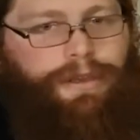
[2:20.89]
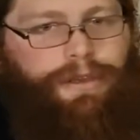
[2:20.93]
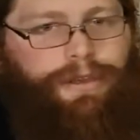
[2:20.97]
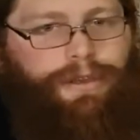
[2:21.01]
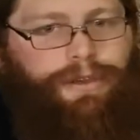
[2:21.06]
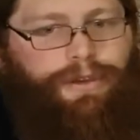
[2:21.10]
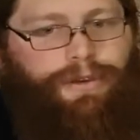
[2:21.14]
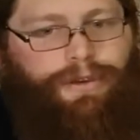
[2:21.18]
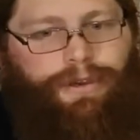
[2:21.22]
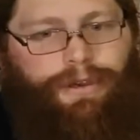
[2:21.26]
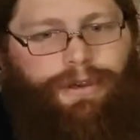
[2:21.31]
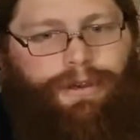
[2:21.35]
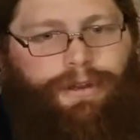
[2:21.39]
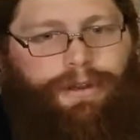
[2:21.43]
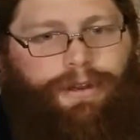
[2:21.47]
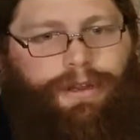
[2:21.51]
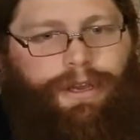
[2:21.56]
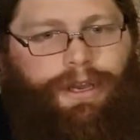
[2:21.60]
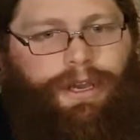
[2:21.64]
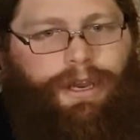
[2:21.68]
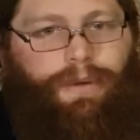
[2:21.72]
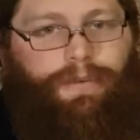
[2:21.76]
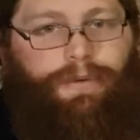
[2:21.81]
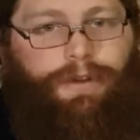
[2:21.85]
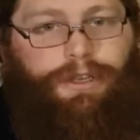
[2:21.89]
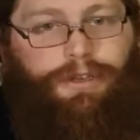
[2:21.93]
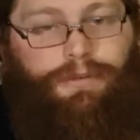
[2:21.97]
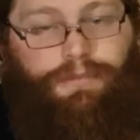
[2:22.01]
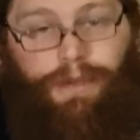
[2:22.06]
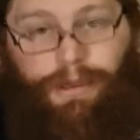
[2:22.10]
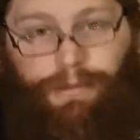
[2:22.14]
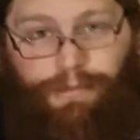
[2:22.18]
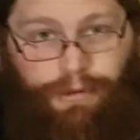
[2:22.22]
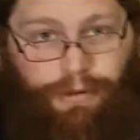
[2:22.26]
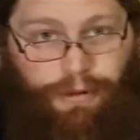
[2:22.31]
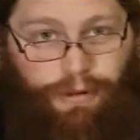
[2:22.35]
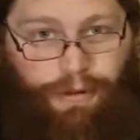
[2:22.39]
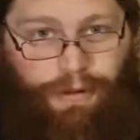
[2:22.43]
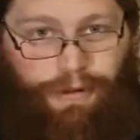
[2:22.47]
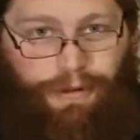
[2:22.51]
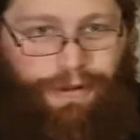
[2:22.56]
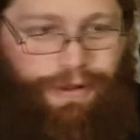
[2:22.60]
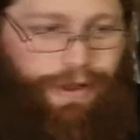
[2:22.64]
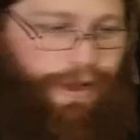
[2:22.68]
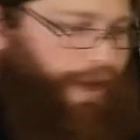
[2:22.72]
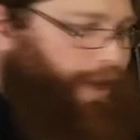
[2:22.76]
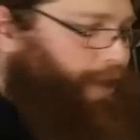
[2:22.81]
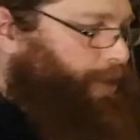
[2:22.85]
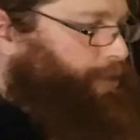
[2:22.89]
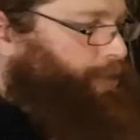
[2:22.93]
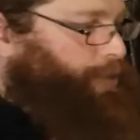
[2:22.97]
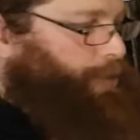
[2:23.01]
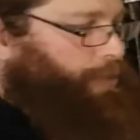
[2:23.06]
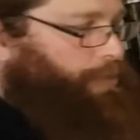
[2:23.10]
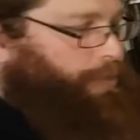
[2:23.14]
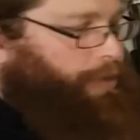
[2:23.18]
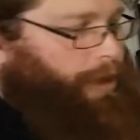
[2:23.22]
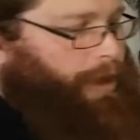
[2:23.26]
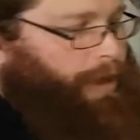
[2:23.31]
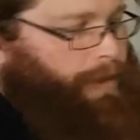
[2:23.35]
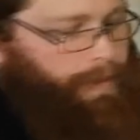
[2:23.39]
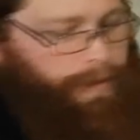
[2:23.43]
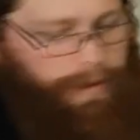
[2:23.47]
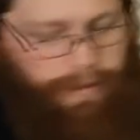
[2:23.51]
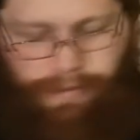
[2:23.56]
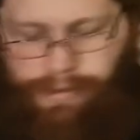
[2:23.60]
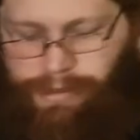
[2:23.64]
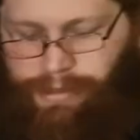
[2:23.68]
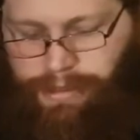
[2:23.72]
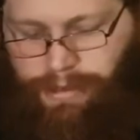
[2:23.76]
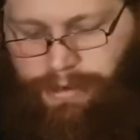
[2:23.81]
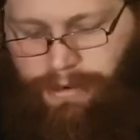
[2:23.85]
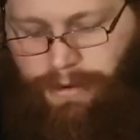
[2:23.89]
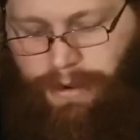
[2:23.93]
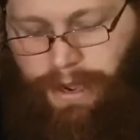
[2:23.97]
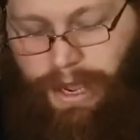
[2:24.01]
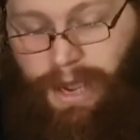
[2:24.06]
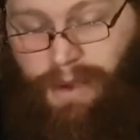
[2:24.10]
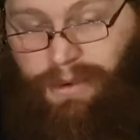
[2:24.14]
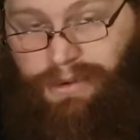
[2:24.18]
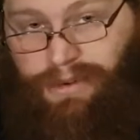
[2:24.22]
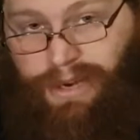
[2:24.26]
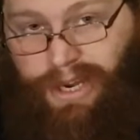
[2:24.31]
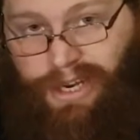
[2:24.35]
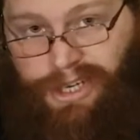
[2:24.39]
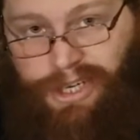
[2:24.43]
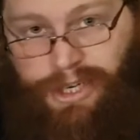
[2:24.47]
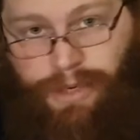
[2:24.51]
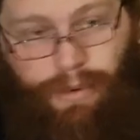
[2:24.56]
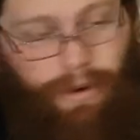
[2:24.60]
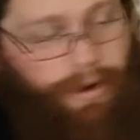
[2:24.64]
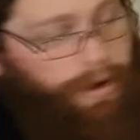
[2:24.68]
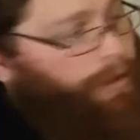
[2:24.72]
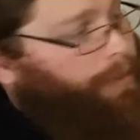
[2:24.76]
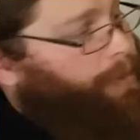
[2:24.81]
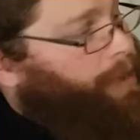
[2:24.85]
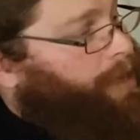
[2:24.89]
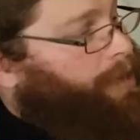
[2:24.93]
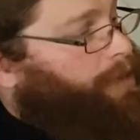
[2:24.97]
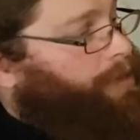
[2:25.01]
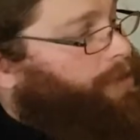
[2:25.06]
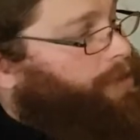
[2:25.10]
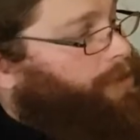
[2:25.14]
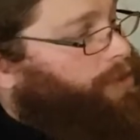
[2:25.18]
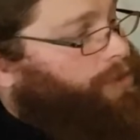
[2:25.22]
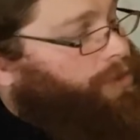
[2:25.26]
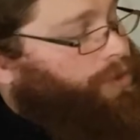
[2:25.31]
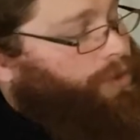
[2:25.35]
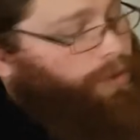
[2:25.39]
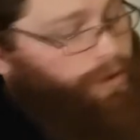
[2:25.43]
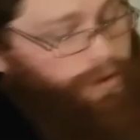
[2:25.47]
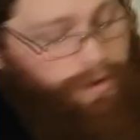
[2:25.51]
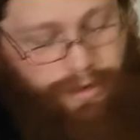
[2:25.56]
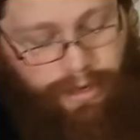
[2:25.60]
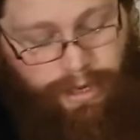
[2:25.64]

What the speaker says: You can reach people out no problem, so I would actually recommend this sword.